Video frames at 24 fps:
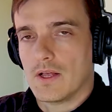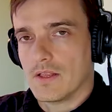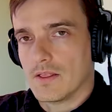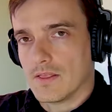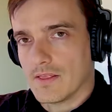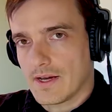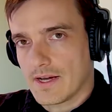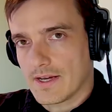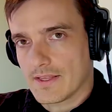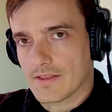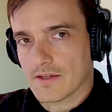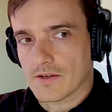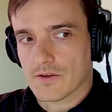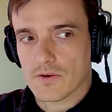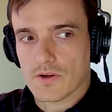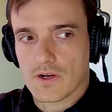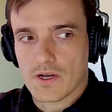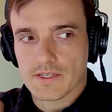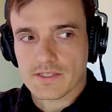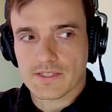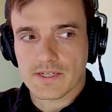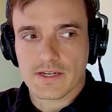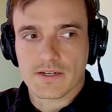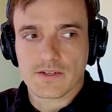line the
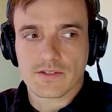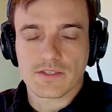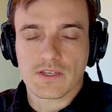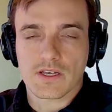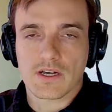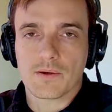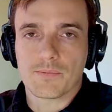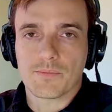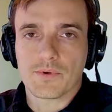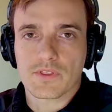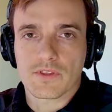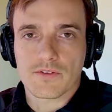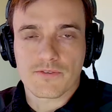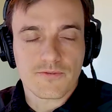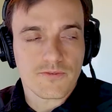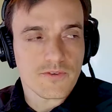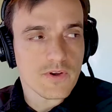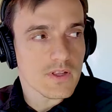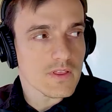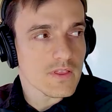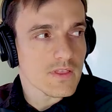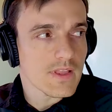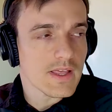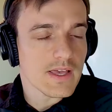crosshairs up with the
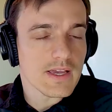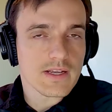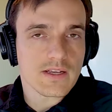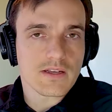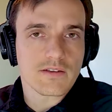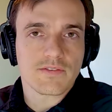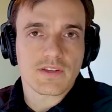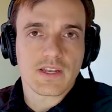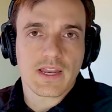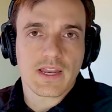front leg of an